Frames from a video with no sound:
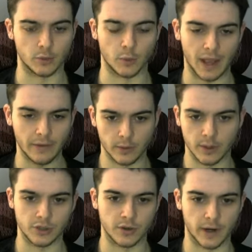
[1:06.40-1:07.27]
we have our
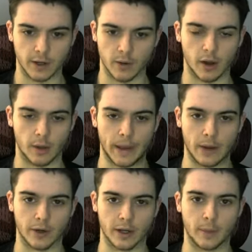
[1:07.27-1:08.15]
Regidrago all
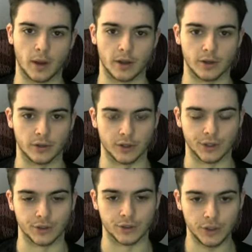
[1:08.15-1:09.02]
powered up on
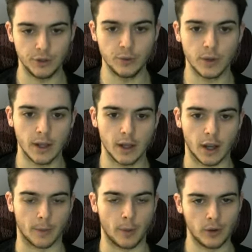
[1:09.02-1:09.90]
turn 2. Our
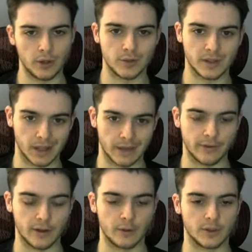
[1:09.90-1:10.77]
opponent used
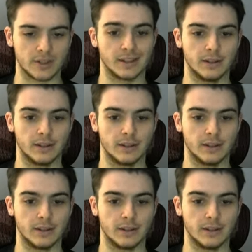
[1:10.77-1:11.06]
Cleffa, which is a little